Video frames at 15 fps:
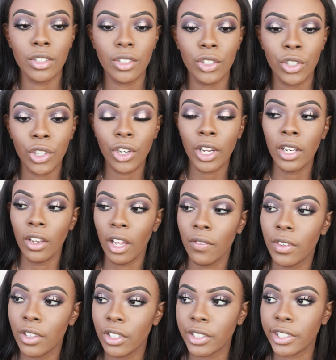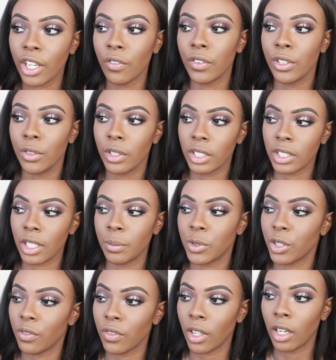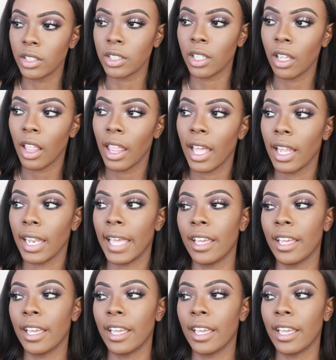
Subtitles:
you're in love with yourself and you accept your flaws and all of that,